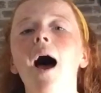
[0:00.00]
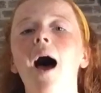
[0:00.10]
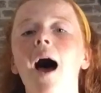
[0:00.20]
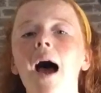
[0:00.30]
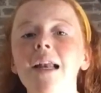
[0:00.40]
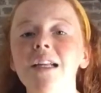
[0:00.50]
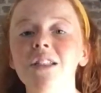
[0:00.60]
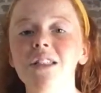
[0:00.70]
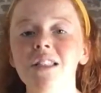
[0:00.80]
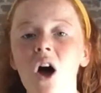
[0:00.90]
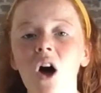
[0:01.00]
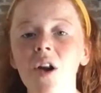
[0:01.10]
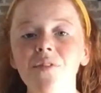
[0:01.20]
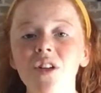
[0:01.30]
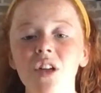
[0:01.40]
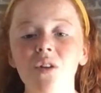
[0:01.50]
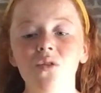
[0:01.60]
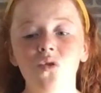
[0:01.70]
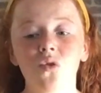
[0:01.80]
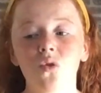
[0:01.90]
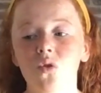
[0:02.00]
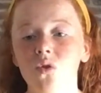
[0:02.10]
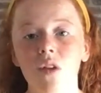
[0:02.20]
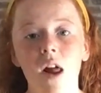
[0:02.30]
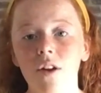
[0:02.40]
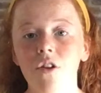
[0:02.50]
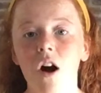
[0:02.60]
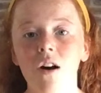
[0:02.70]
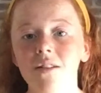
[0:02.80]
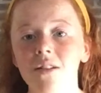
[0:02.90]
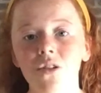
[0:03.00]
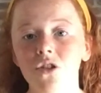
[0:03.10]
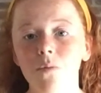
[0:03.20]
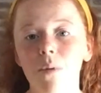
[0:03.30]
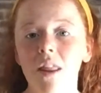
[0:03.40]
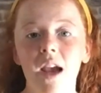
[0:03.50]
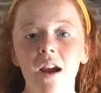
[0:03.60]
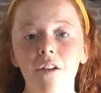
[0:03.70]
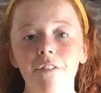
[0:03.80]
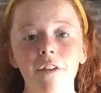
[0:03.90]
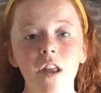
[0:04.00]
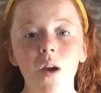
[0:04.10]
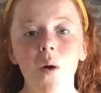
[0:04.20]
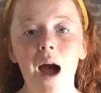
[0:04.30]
and it's all you have to do is just slide across and it should be there for you.